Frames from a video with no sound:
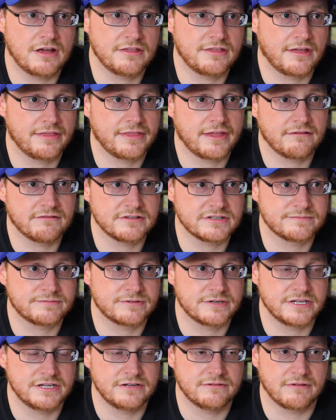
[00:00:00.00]
I thought that was
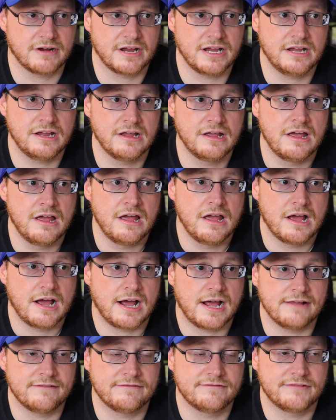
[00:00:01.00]
pretty great.
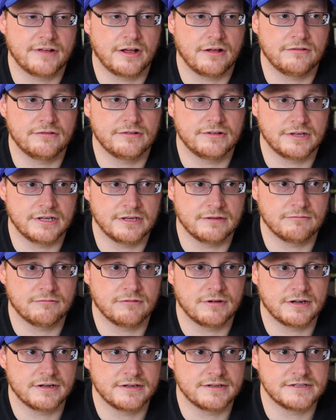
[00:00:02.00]
I felt it
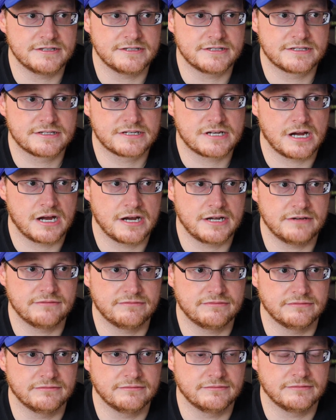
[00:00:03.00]
was kind
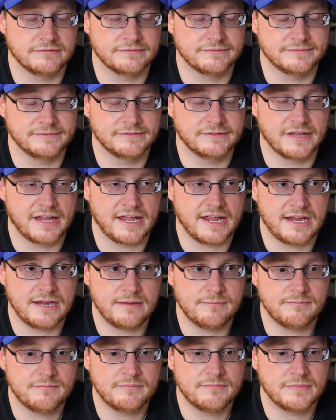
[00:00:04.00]
of
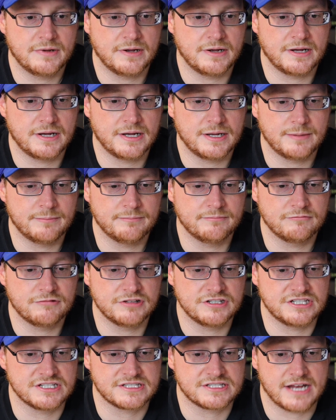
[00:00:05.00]
lame
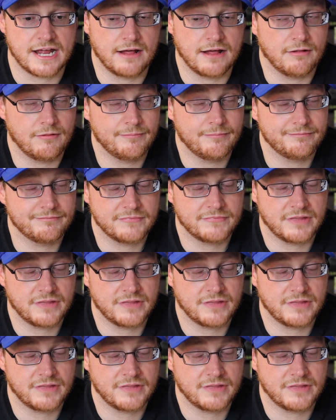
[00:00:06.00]
with just Elle.